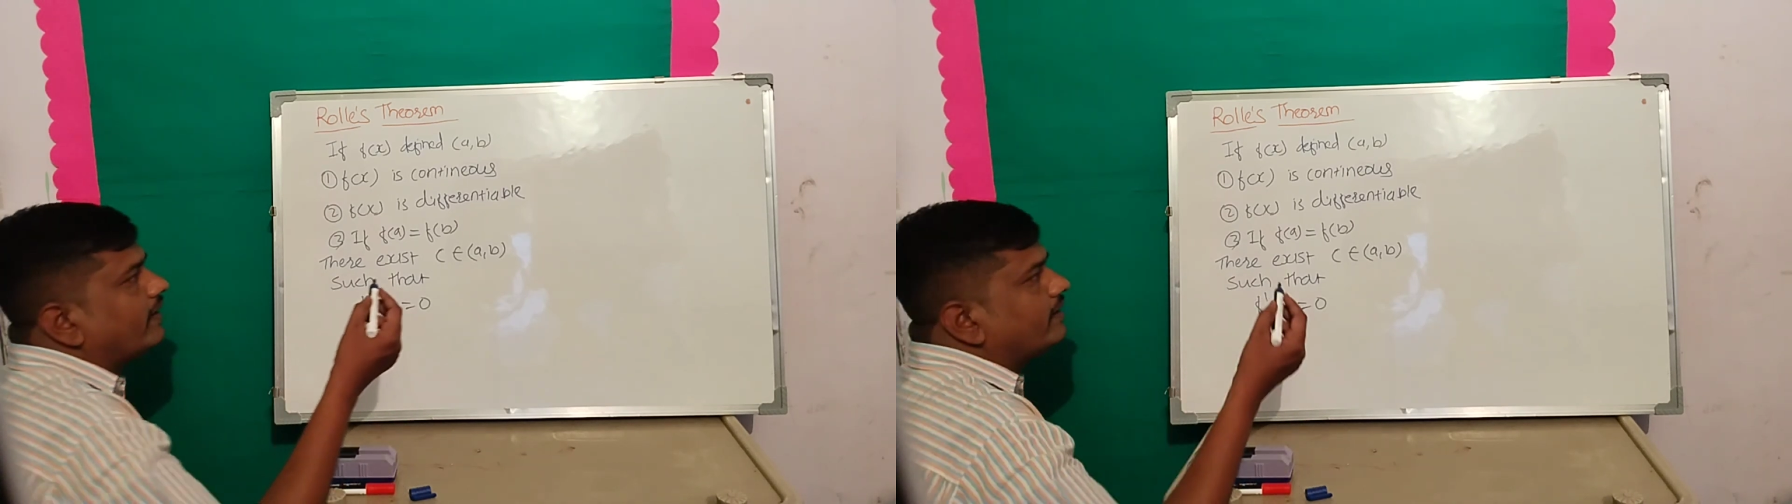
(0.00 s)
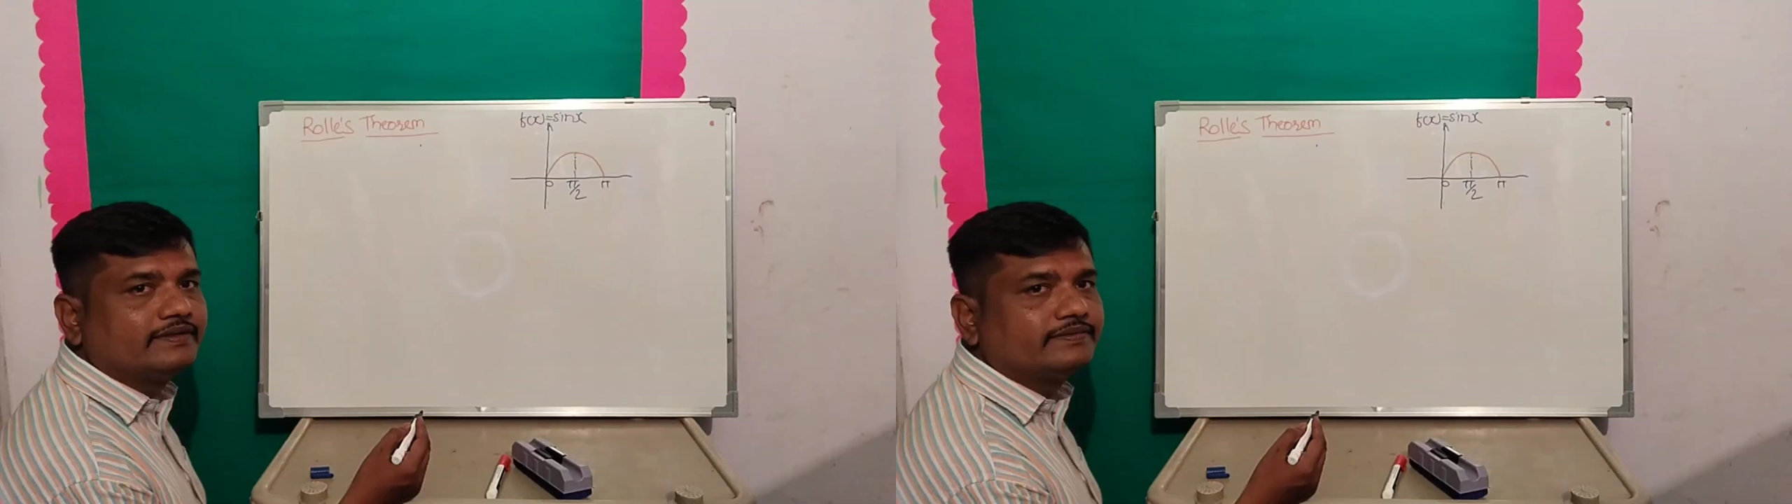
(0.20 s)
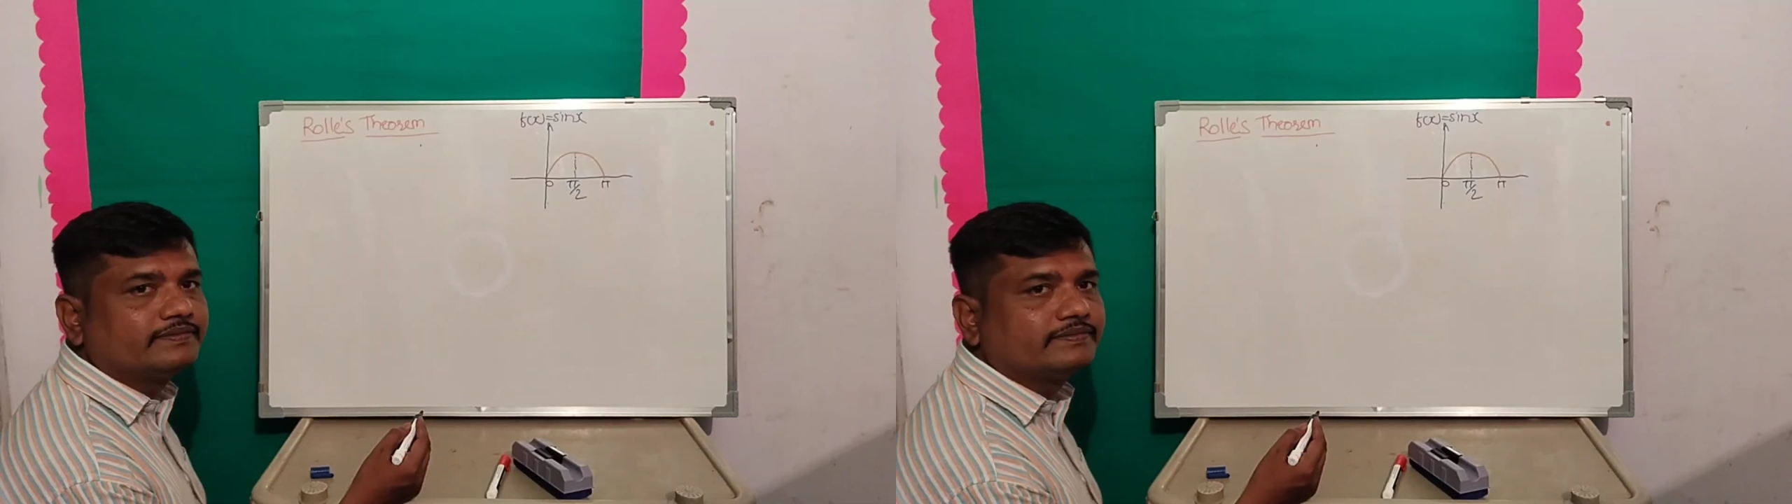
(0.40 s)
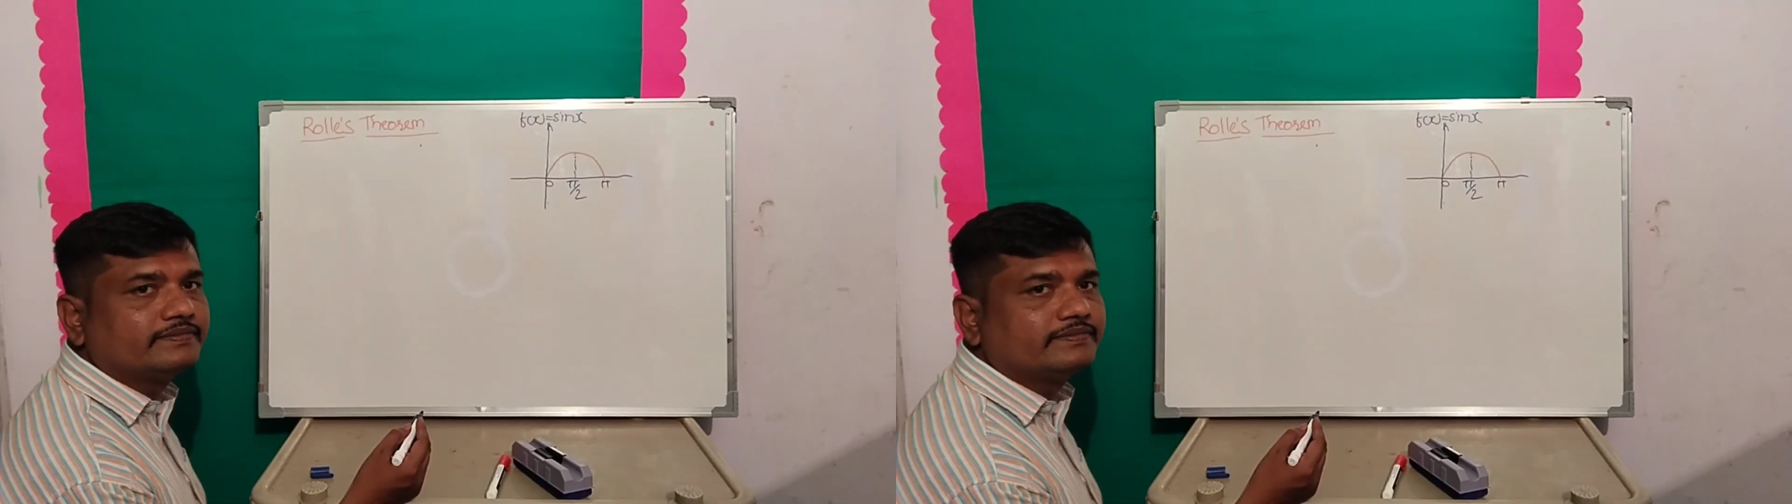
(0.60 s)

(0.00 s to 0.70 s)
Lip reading: value.